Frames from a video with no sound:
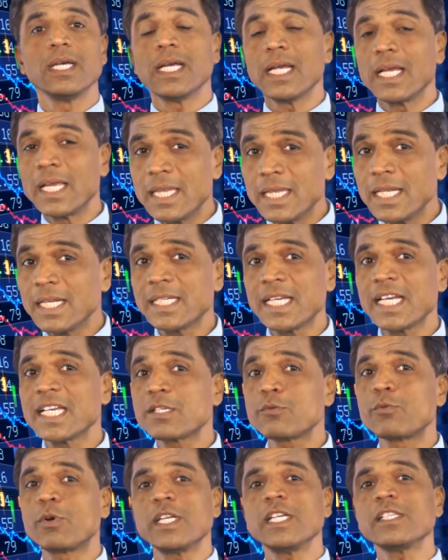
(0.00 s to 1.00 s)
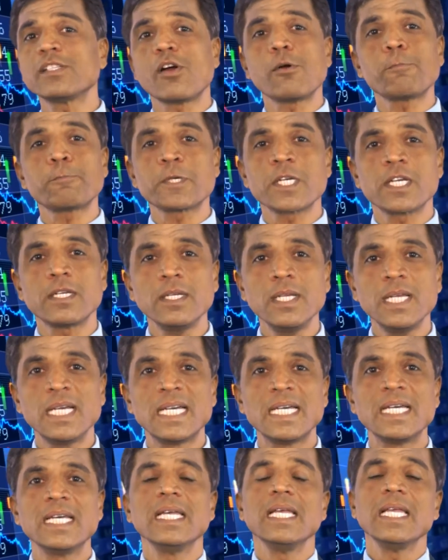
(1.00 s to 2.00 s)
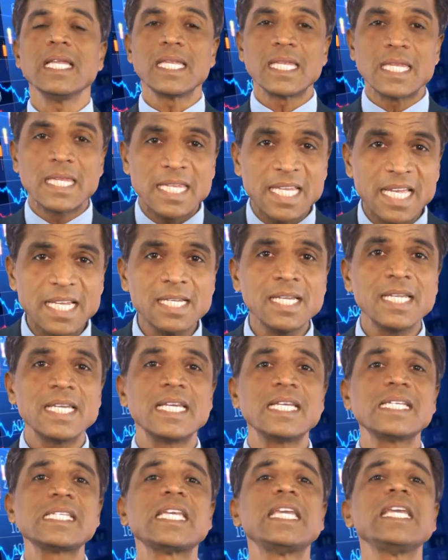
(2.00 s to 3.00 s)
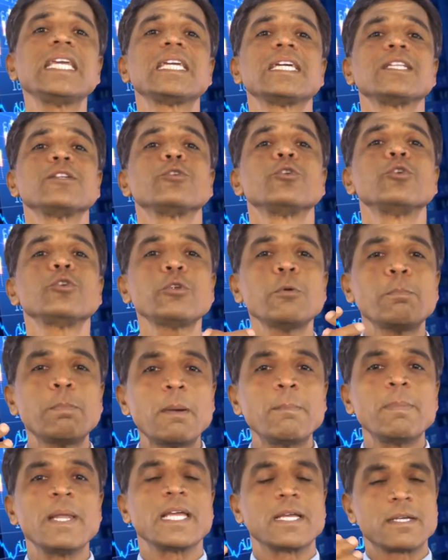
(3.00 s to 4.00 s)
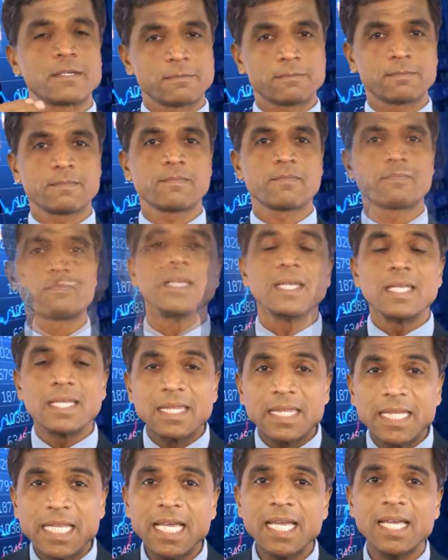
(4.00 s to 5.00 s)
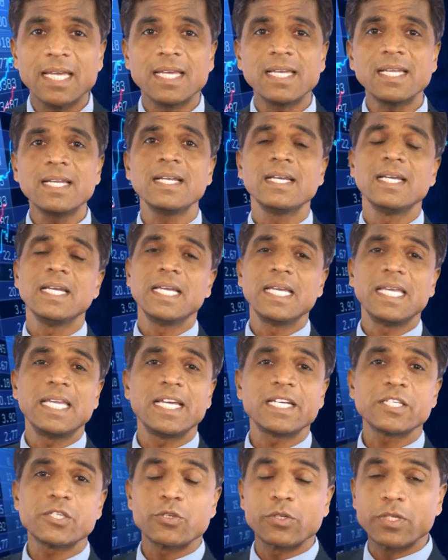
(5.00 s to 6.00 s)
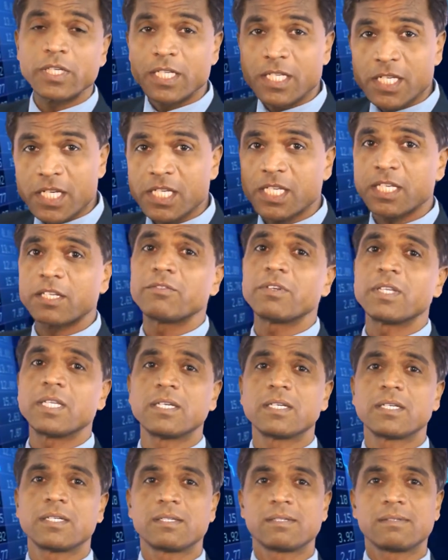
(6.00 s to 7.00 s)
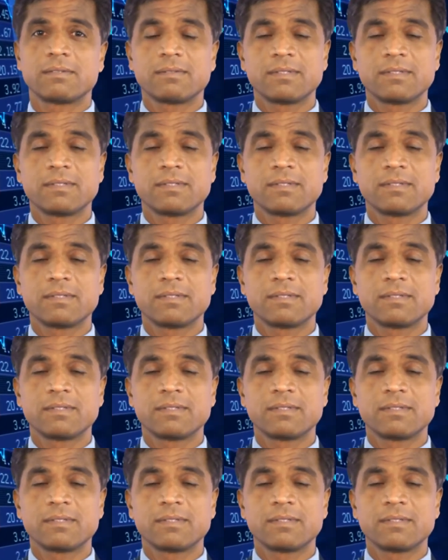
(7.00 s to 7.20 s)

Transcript: In that case, what is the option? Then is he can go to public. There he has to register with the